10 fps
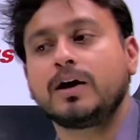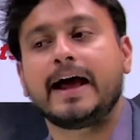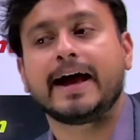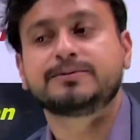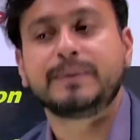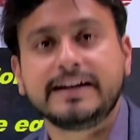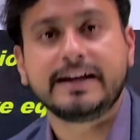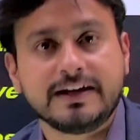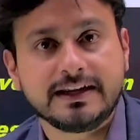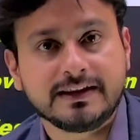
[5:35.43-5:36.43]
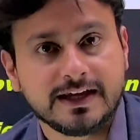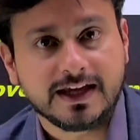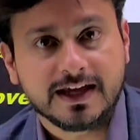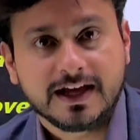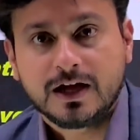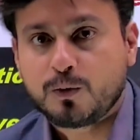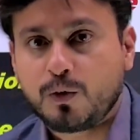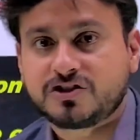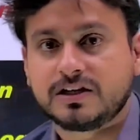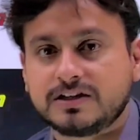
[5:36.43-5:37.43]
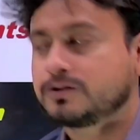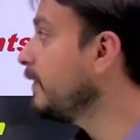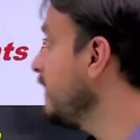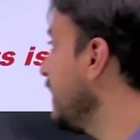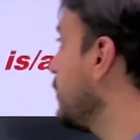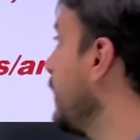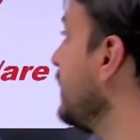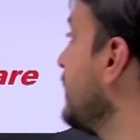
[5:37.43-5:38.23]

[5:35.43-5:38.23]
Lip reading: has been given in the question. So we will equate this